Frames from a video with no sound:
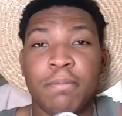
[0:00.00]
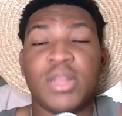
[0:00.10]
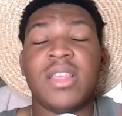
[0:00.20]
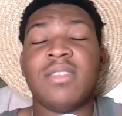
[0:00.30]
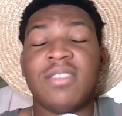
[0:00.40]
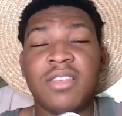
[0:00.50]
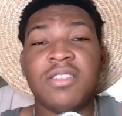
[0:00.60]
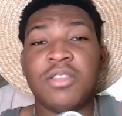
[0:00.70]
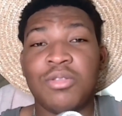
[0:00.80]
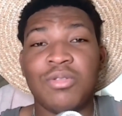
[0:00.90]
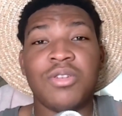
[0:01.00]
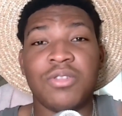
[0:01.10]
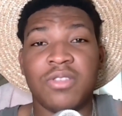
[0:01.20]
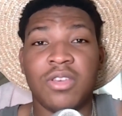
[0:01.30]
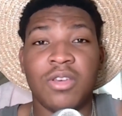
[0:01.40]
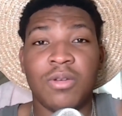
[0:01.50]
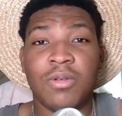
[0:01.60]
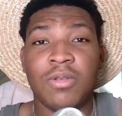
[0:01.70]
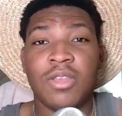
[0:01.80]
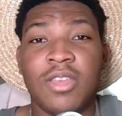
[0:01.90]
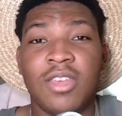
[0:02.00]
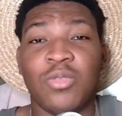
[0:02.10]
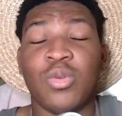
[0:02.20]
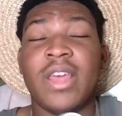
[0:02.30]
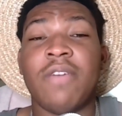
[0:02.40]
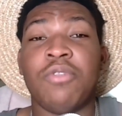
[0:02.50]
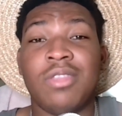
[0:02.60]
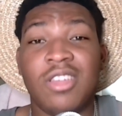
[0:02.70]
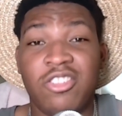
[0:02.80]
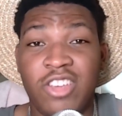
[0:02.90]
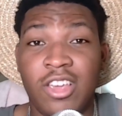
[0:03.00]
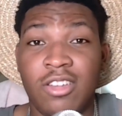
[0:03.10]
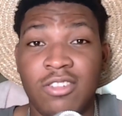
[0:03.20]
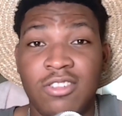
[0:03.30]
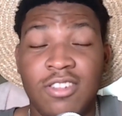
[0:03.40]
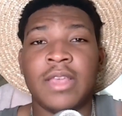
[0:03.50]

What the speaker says: but then 63 years ago, is when everything changed.